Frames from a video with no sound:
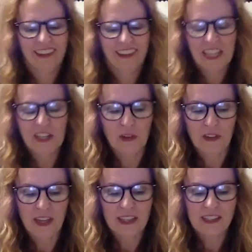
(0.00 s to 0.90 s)
No,
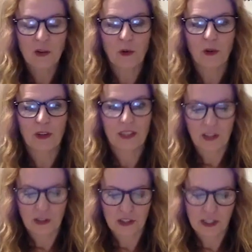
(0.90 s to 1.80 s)
that's a whole
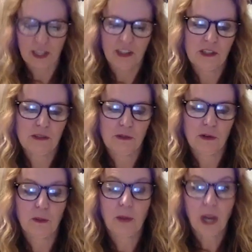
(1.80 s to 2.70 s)
another challenge
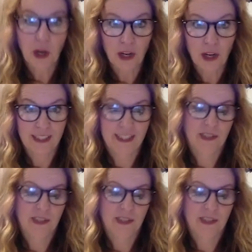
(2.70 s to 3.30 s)
for parents.